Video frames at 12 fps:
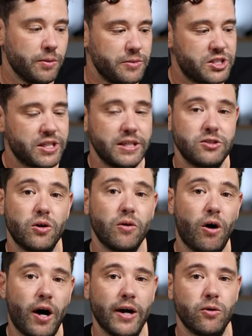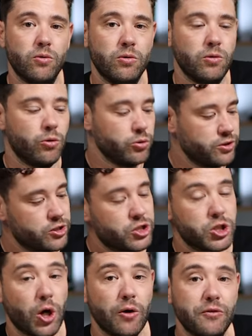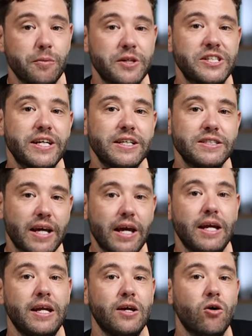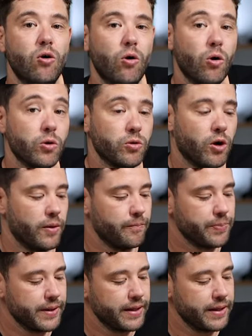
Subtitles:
the machine's on idle, it will also show if the machine's heating or not.